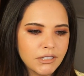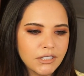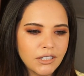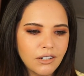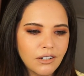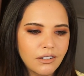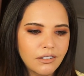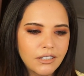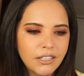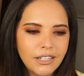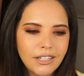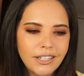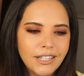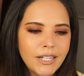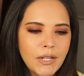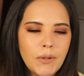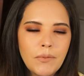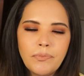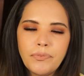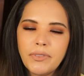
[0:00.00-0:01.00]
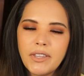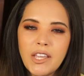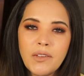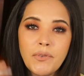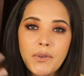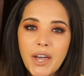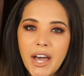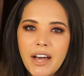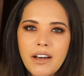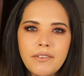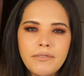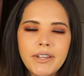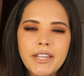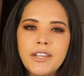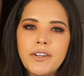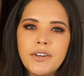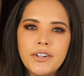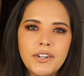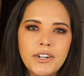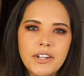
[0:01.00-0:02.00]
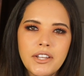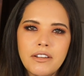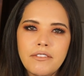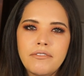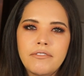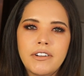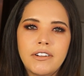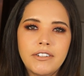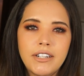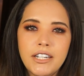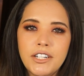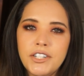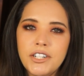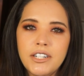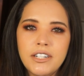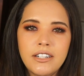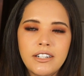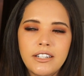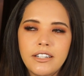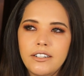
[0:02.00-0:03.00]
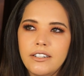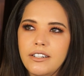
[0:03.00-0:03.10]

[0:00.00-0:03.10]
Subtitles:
So if you have a good enough foundation